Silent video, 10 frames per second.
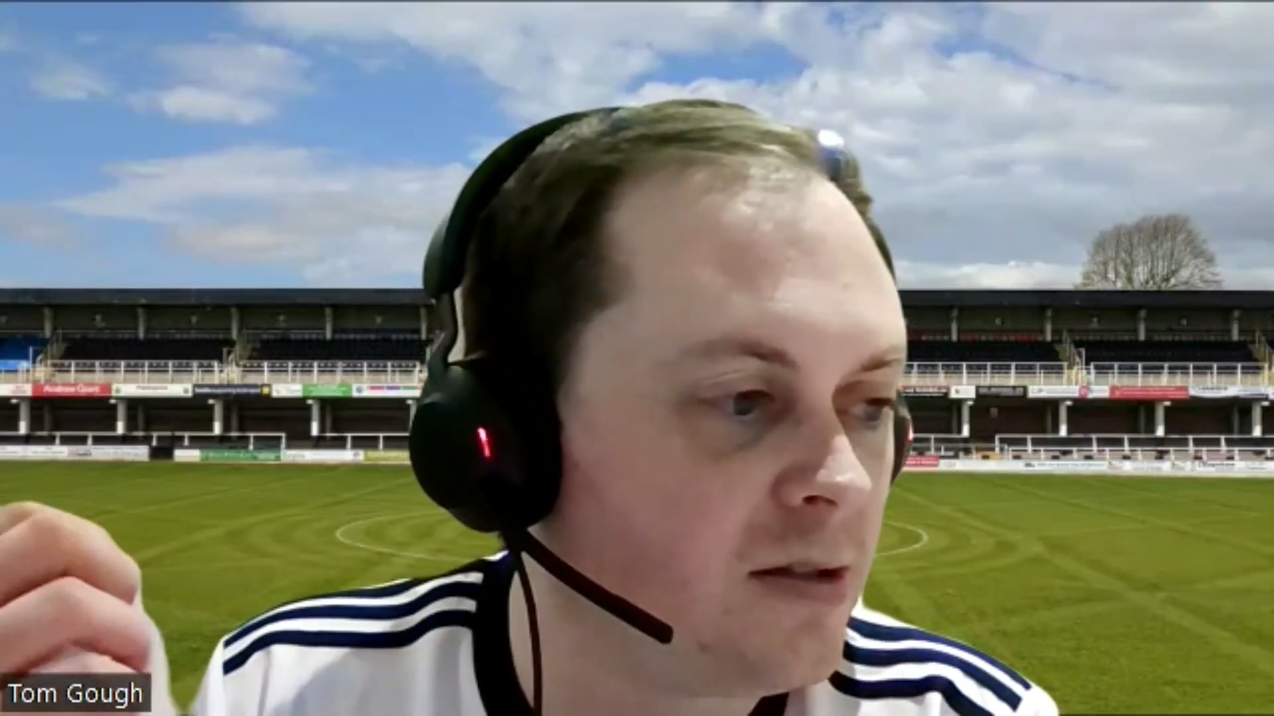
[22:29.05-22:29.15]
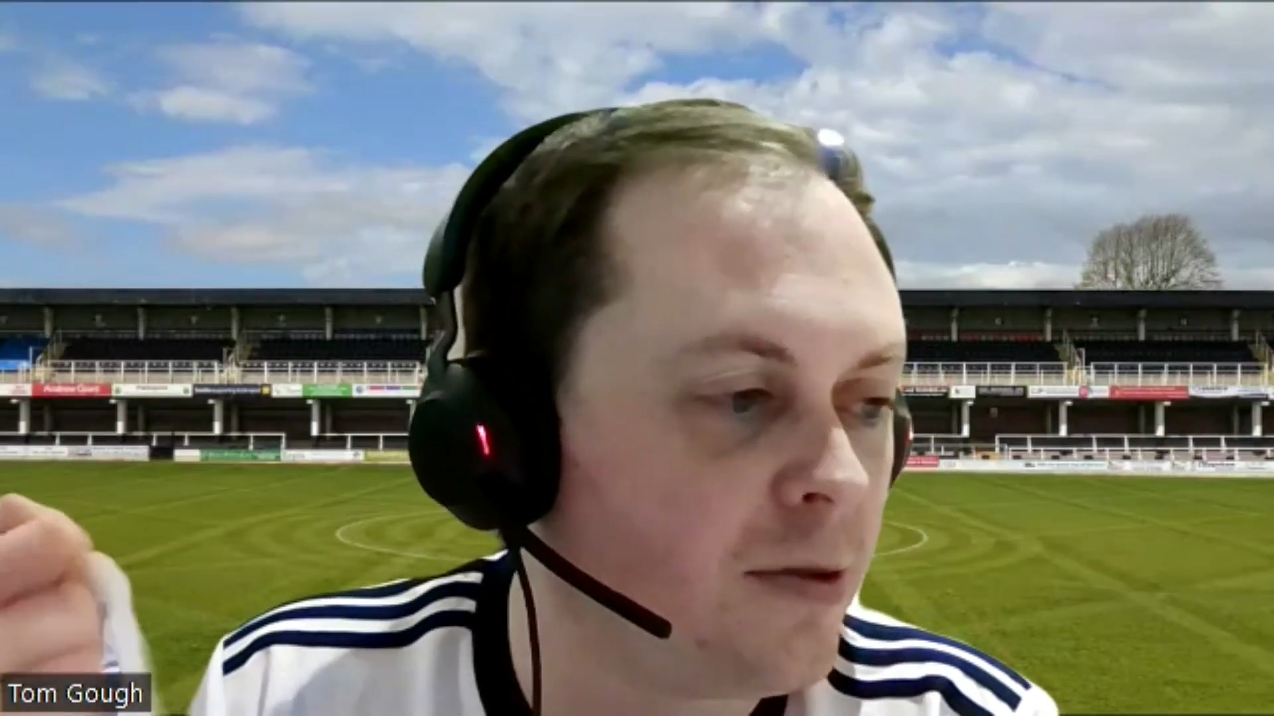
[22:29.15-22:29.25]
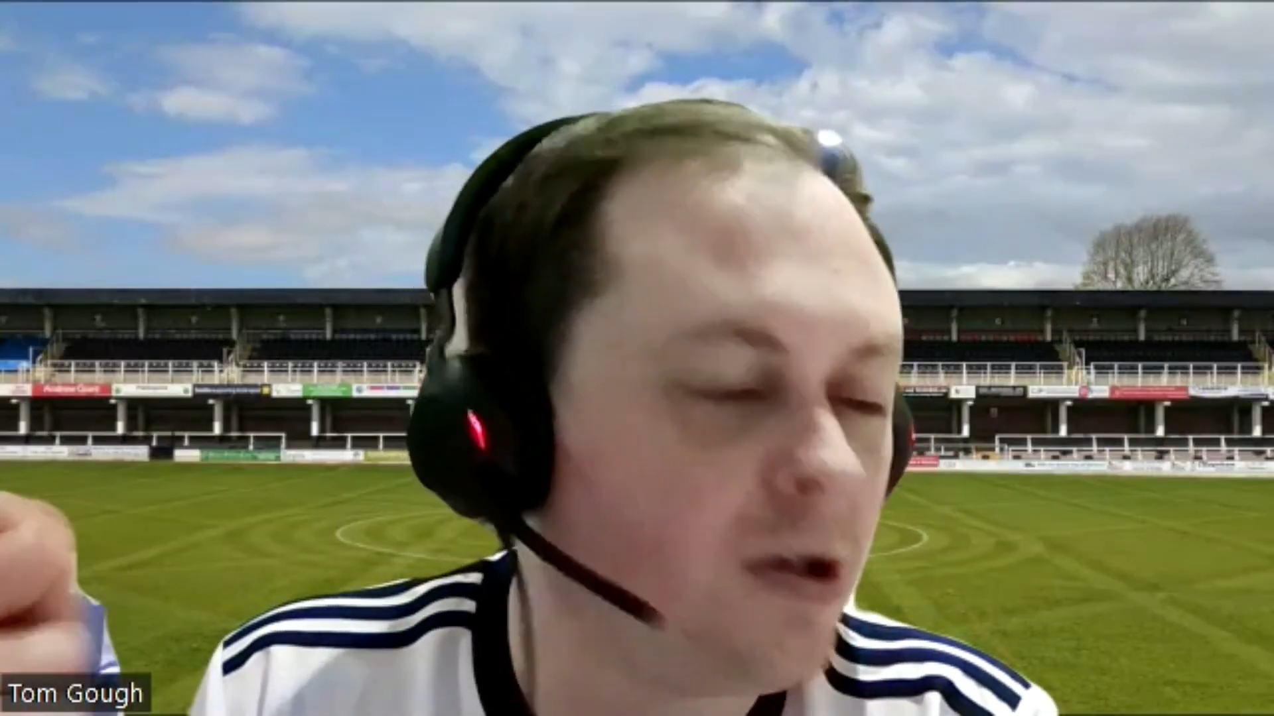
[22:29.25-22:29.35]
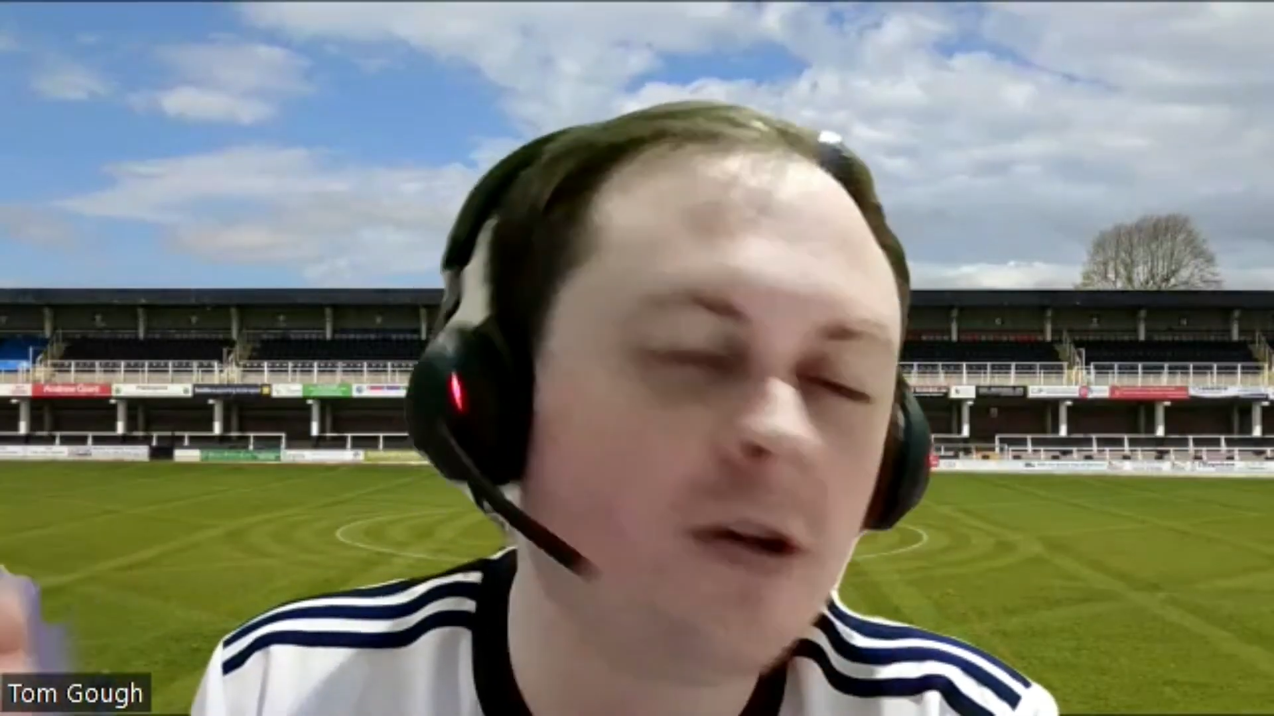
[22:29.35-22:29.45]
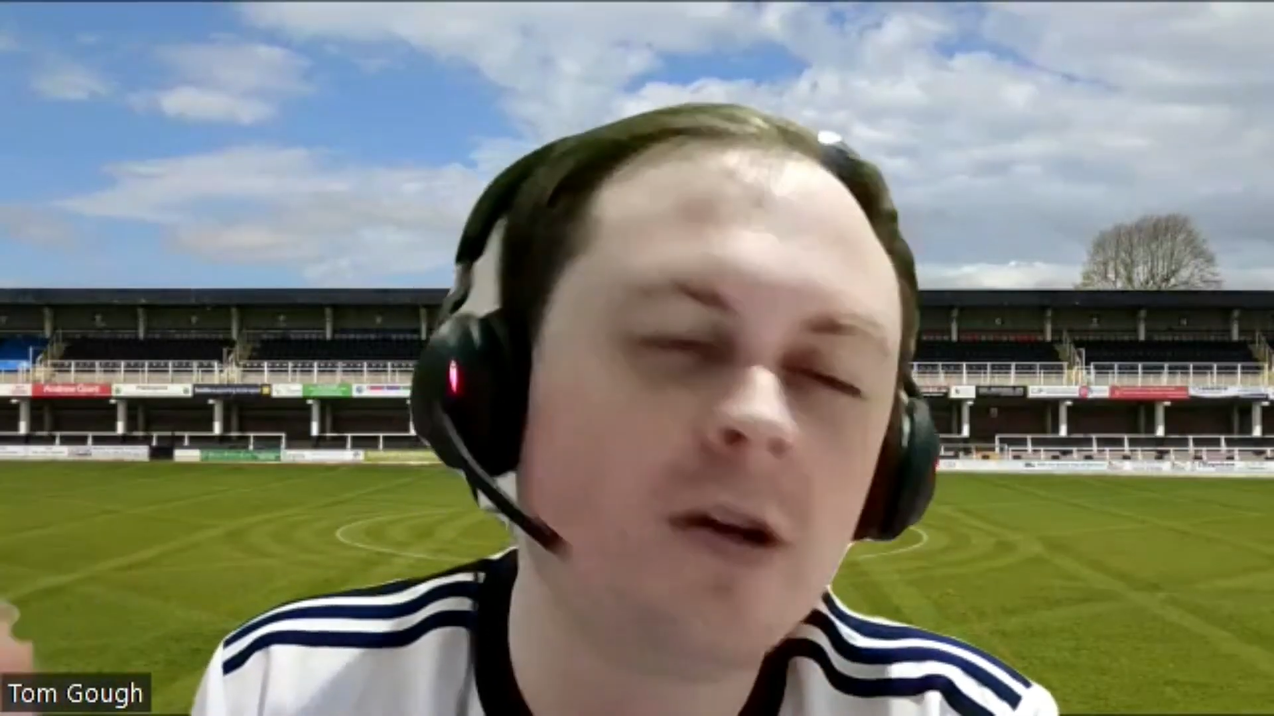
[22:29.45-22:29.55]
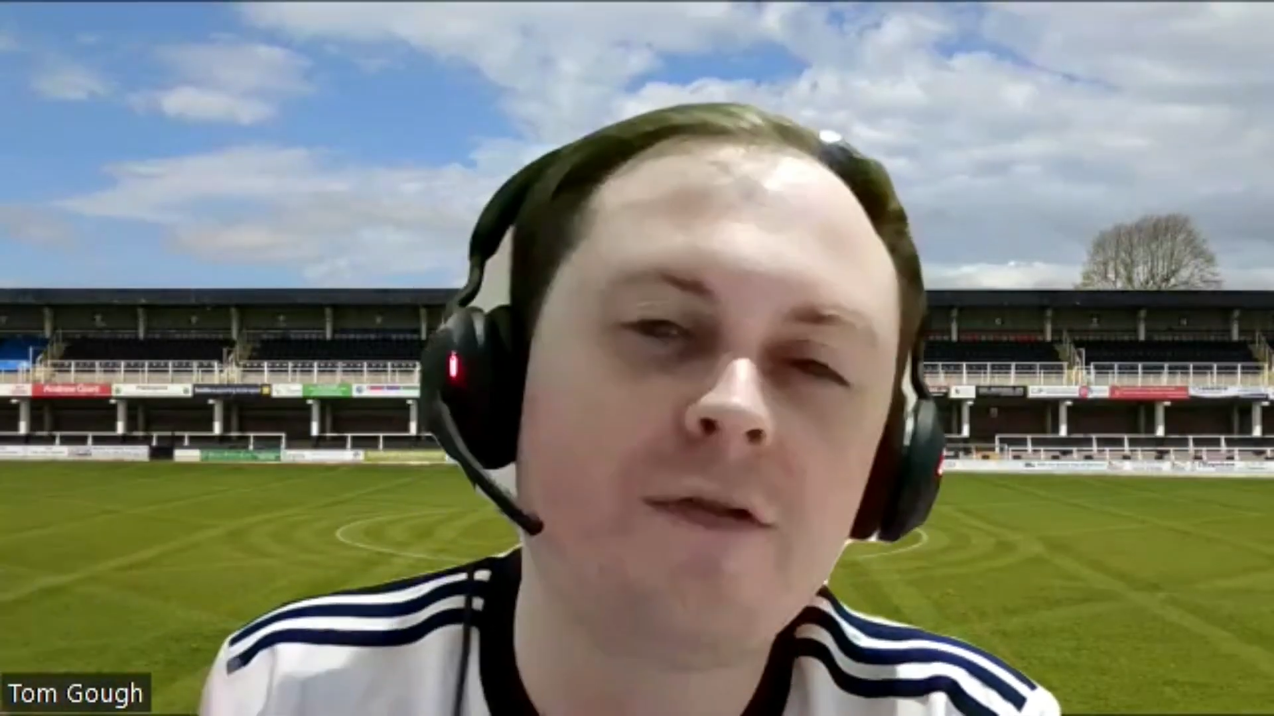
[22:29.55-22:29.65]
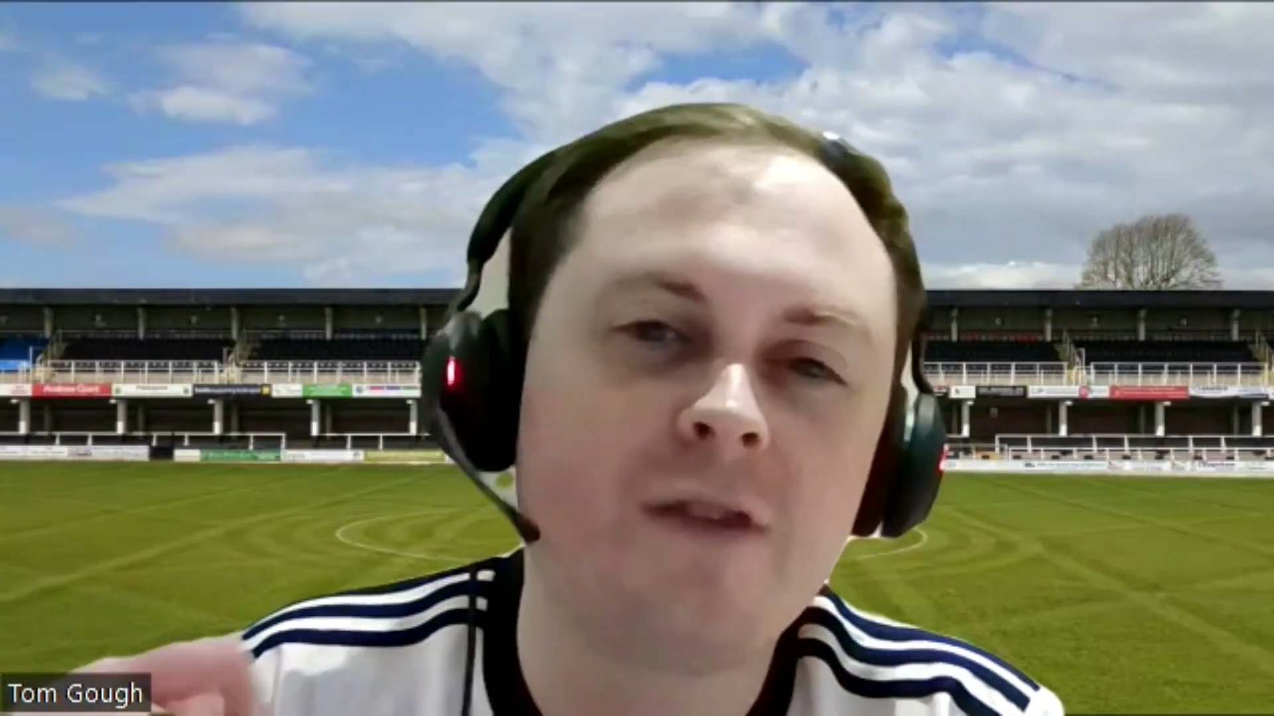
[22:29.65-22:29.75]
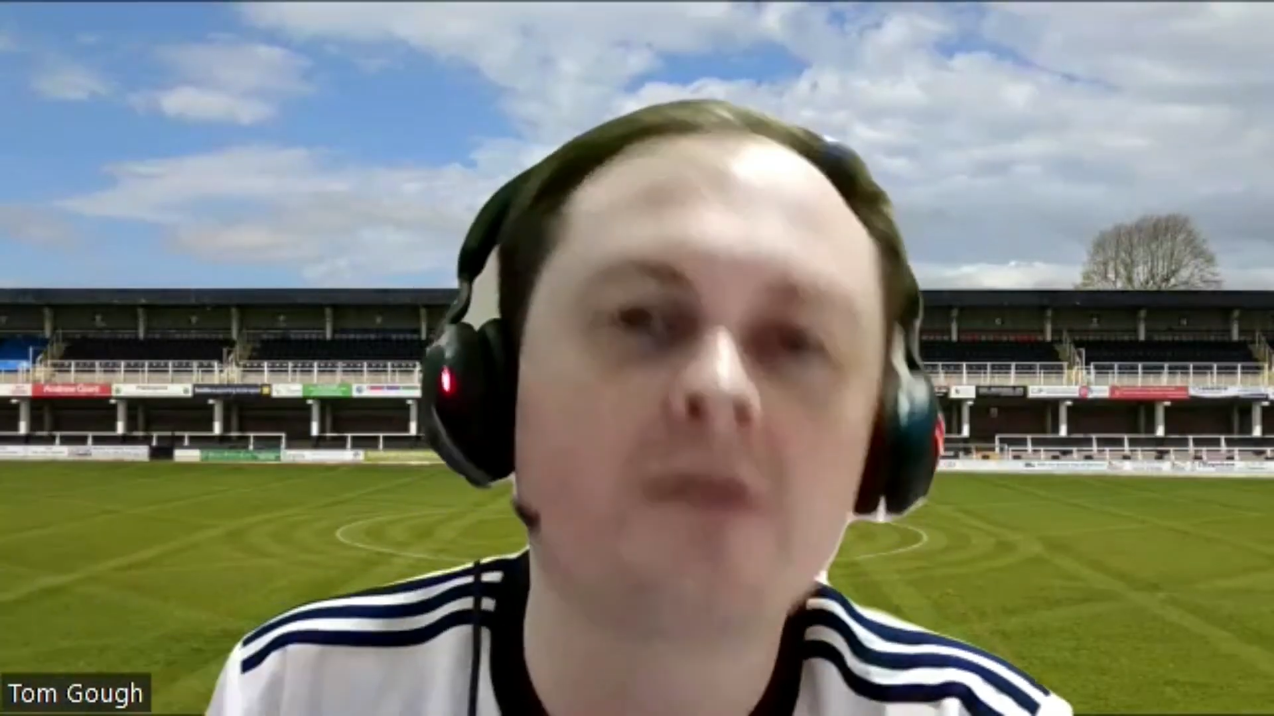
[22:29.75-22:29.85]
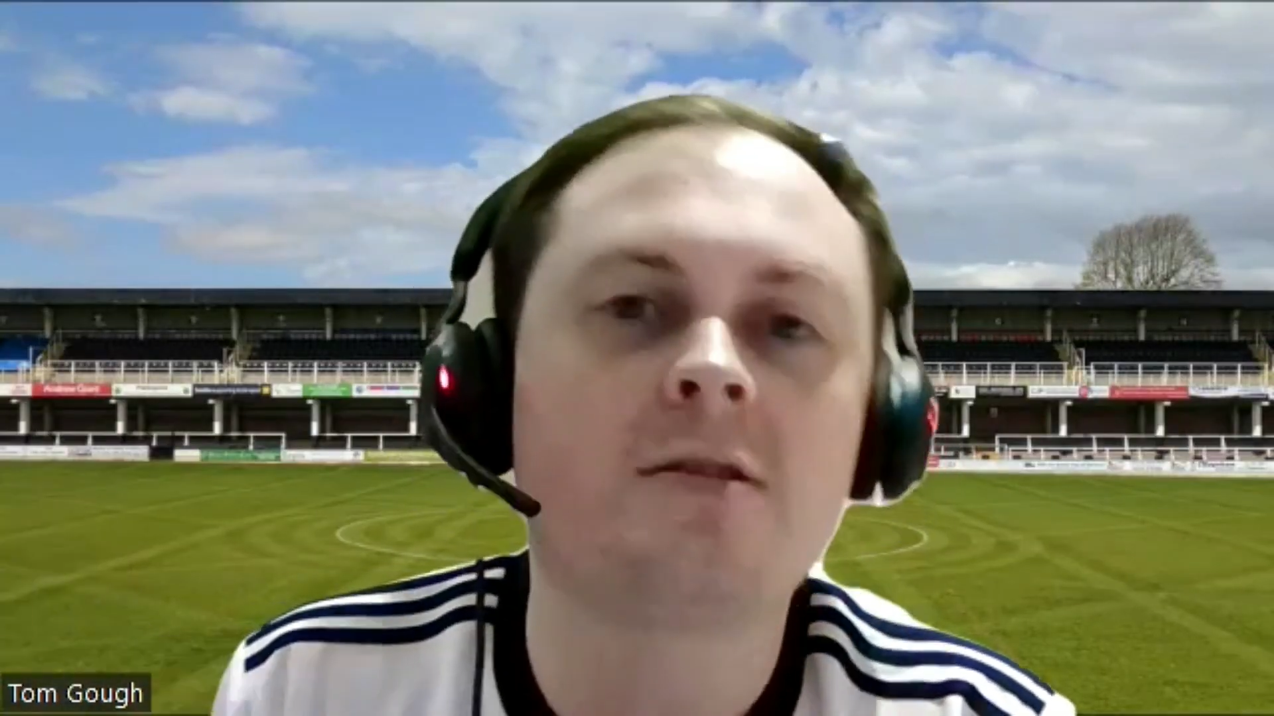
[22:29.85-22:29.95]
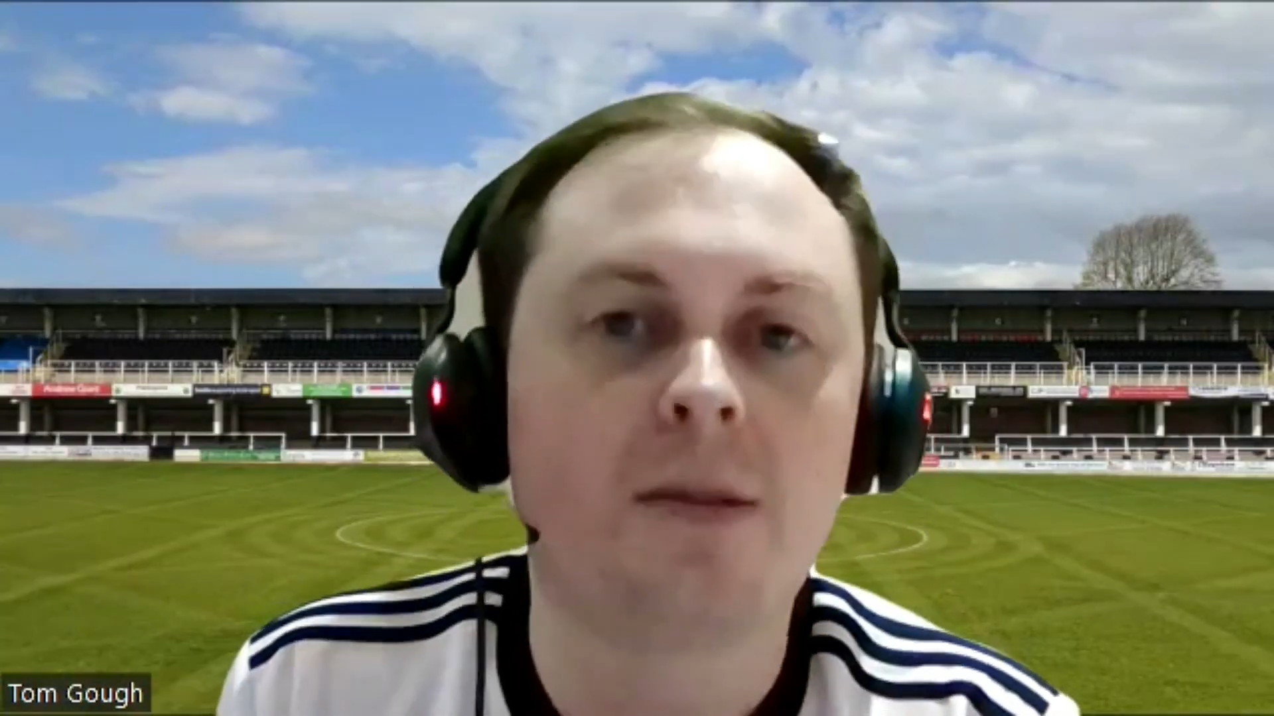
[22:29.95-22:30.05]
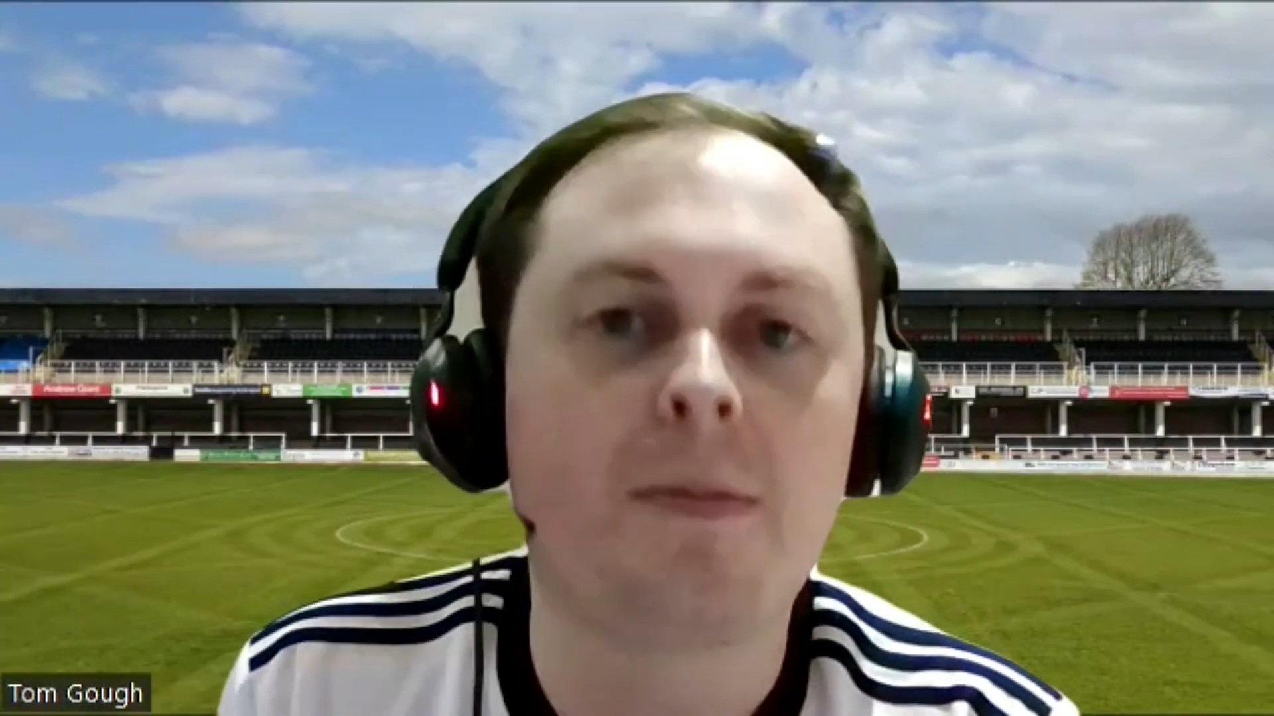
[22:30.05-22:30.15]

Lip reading: it feels like the